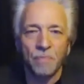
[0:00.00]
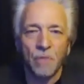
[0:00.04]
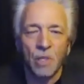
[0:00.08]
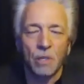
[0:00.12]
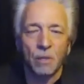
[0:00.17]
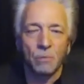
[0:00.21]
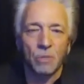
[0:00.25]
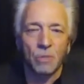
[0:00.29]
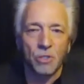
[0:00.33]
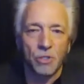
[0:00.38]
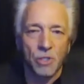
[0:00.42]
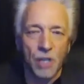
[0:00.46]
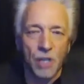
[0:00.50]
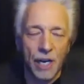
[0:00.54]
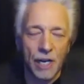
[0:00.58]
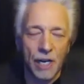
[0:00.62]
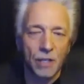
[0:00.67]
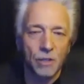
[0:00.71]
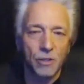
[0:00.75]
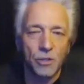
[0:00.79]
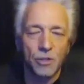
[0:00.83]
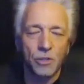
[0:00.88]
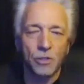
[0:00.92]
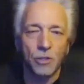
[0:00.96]

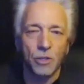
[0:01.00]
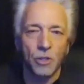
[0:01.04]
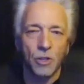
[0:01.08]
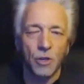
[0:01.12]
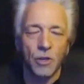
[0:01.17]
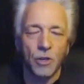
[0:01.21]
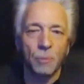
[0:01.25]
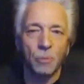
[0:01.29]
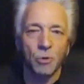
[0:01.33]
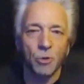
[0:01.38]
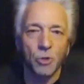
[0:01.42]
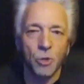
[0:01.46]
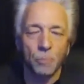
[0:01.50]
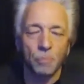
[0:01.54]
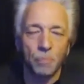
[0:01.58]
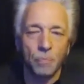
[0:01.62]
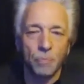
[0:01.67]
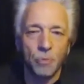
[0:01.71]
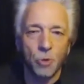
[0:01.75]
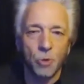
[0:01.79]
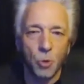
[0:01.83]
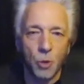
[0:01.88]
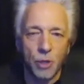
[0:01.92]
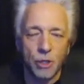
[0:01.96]
Scientists are able
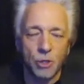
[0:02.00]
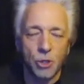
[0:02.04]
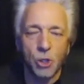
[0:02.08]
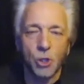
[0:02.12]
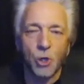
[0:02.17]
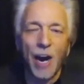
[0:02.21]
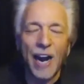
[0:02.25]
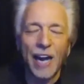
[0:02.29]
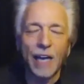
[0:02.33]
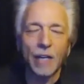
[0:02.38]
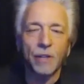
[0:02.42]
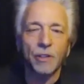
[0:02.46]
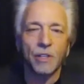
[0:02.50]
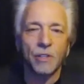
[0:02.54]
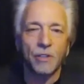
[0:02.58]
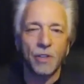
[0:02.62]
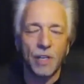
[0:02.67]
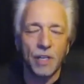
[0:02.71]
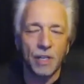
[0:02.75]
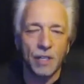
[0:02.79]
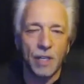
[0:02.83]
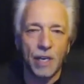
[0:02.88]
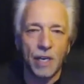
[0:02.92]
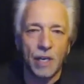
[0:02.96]
to extract the
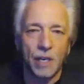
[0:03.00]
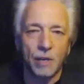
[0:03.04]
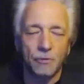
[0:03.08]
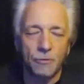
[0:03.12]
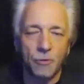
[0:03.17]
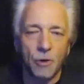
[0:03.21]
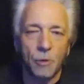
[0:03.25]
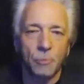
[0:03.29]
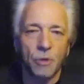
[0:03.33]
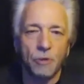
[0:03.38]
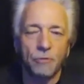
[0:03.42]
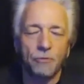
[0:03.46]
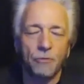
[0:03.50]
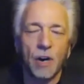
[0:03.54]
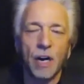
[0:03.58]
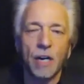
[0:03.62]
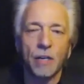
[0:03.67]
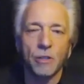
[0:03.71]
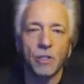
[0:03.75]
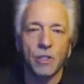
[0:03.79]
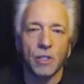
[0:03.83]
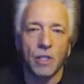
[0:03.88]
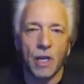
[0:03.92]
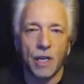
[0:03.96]
DNA from the
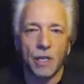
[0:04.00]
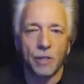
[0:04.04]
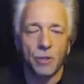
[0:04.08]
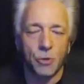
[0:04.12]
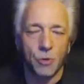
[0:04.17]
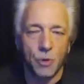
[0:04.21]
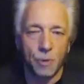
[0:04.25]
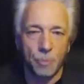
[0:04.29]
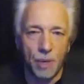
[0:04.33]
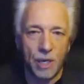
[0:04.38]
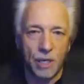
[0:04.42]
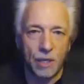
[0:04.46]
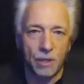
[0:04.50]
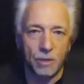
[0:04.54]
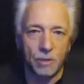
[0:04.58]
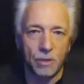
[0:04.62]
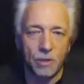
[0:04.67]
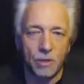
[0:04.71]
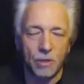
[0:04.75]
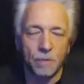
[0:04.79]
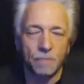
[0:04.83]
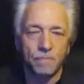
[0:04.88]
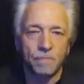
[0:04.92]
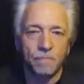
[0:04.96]
fossilized
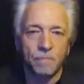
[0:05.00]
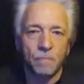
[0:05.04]
remains